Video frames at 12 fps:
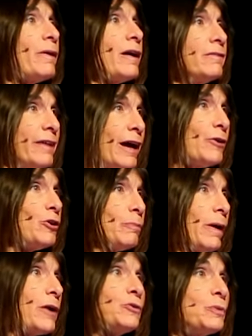upon how your
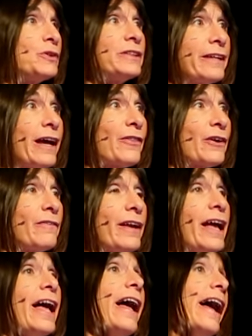body's put together.
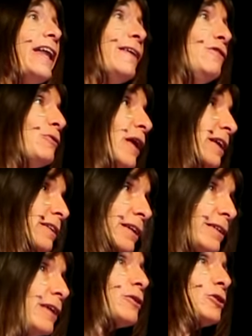And if you had an
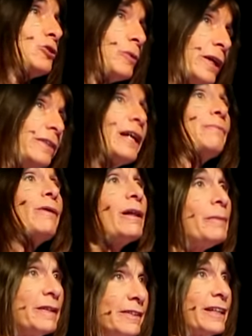identical twin, they'd
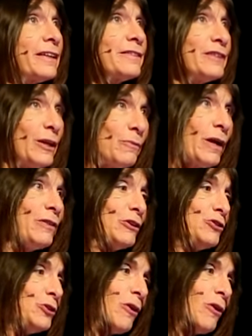probably be sitting the same way that